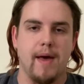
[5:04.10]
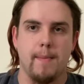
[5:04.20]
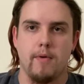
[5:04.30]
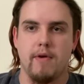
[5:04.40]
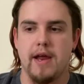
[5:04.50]
Anne
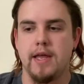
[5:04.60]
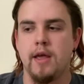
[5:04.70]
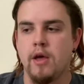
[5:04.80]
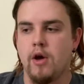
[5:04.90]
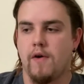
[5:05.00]
Marie,
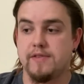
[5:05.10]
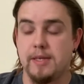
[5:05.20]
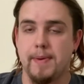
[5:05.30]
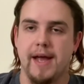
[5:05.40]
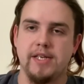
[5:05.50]

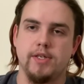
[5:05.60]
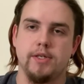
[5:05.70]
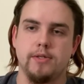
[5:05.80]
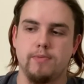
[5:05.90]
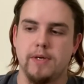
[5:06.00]
obviously
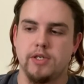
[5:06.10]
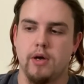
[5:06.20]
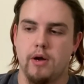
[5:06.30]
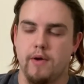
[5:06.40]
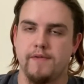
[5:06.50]
Patience, which
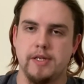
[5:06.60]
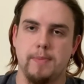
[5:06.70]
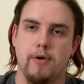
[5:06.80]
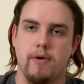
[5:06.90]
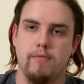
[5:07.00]
I obviously
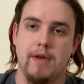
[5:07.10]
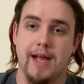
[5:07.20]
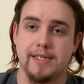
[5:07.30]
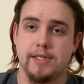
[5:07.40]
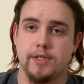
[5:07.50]

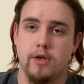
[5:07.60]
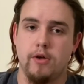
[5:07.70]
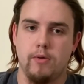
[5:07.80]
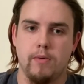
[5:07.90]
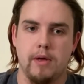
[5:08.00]
reacted
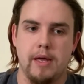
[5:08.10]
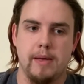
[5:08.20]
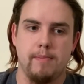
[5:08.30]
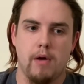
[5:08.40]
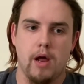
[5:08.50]
to
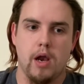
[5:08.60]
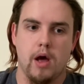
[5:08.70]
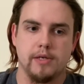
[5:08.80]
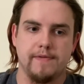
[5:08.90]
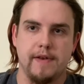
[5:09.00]
in my
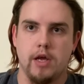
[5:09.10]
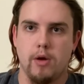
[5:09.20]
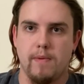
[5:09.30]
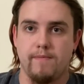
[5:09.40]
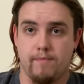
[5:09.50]
last
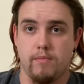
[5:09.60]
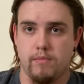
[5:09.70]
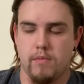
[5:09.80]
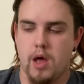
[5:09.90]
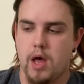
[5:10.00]
video with
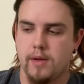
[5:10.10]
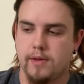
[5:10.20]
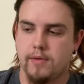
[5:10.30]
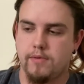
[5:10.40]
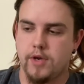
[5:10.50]

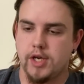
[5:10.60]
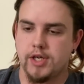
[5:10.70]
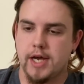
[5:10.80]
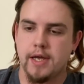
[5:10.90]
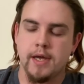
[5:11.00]

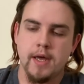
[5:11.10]
JJ.